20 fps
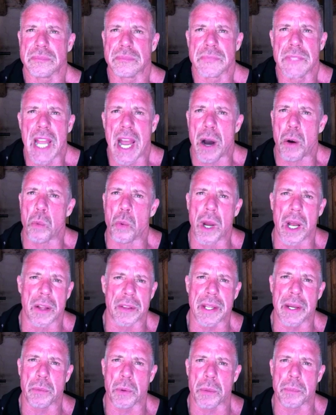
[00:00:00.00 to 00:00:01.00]
how well
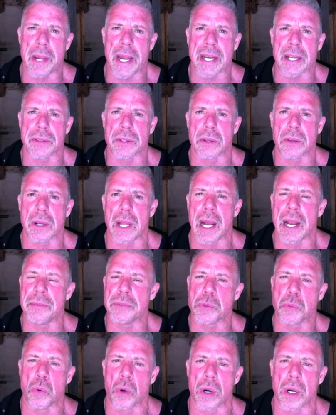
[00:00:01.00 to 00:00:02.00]
they were making their
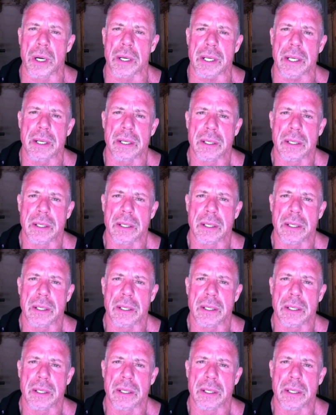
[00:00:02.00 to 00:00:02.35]
lives work.